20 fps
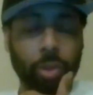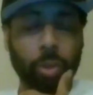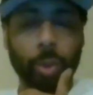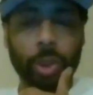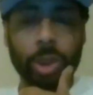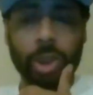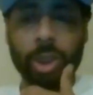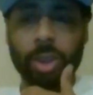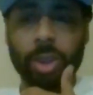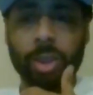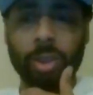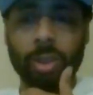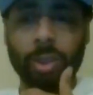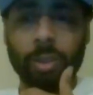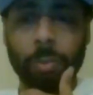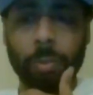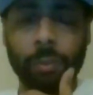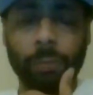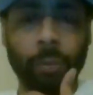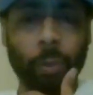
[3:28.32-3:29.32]
Greek,
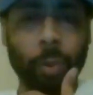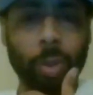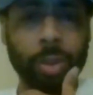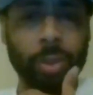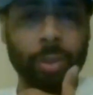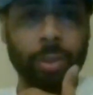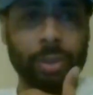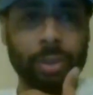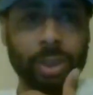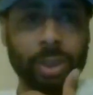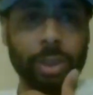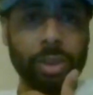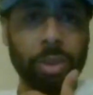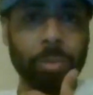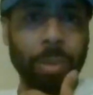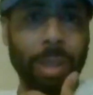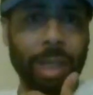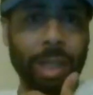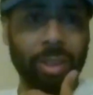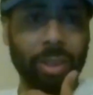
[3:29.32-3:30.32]
before sees
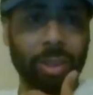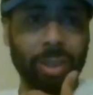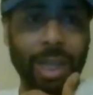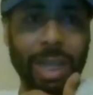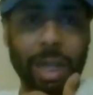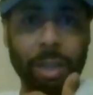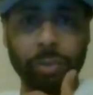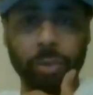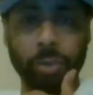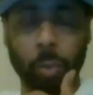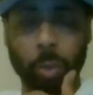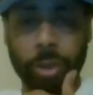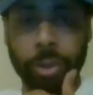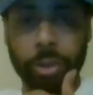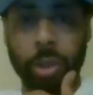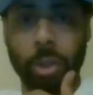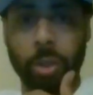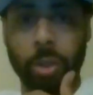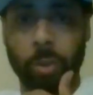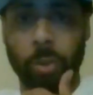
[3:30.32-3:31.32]
Sabaka out the
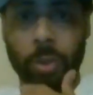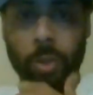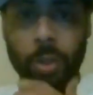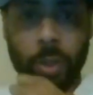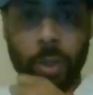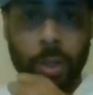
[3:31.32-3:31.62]
window